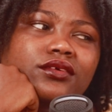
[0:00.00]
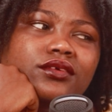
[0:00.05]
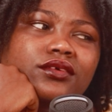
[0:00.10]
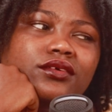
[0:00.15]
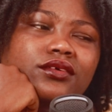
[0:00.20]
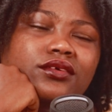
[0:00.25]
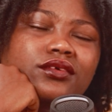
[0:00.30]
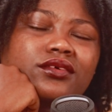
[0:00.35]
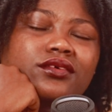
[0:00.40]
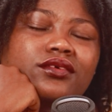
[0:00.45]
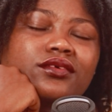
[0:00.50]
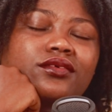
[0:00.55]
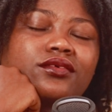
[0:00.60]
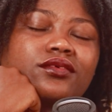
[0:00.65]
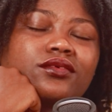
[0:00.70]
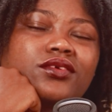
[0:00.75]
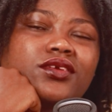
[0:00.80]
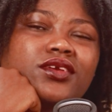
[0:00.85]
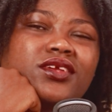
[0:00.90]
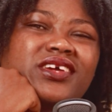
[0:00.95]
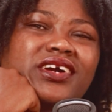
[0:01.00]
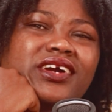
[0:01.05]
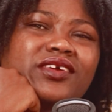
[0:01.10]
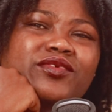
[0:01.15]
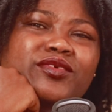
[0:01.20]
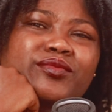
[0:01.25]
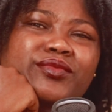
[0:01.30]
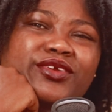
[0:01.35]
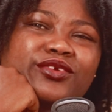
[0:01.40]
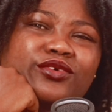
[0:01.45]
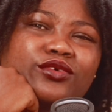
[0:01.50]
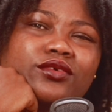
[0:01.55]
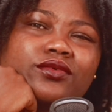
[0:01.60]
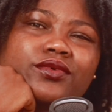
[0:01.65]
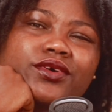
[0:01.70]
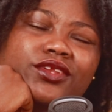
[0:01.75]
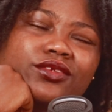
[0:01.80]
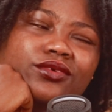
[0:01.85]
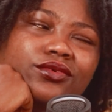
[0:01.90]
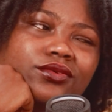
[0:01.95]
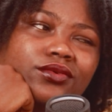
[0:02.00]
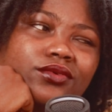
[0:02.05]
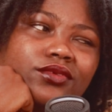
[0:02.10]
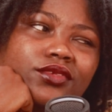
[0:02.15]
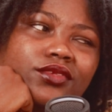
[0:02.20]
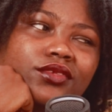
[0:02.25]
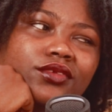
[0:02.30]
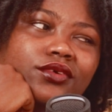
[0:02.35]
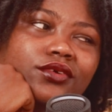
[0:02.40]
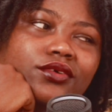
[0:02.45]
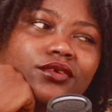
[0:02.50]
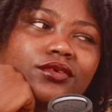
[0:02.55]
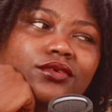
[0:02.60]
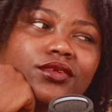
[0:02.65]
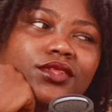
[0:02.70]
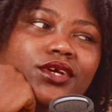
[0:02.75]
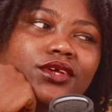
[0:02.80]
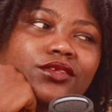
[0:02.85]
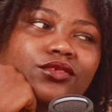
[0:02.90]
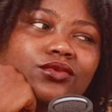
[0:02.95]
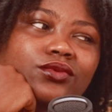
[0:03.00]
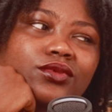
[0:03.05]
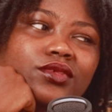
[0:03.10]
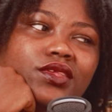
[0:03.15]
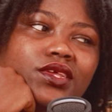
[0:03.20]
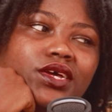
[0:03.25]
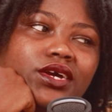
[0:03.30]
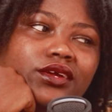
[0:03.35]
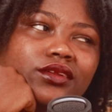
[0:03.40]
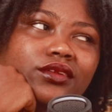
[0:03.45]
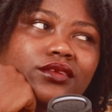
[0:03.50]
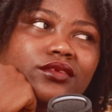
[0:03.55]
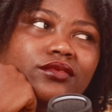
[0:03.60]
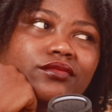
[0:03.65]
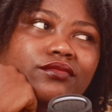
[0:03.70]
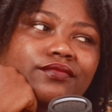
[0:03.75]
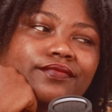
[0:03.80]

Oh, she died from an overdose. Oh, that's so sad.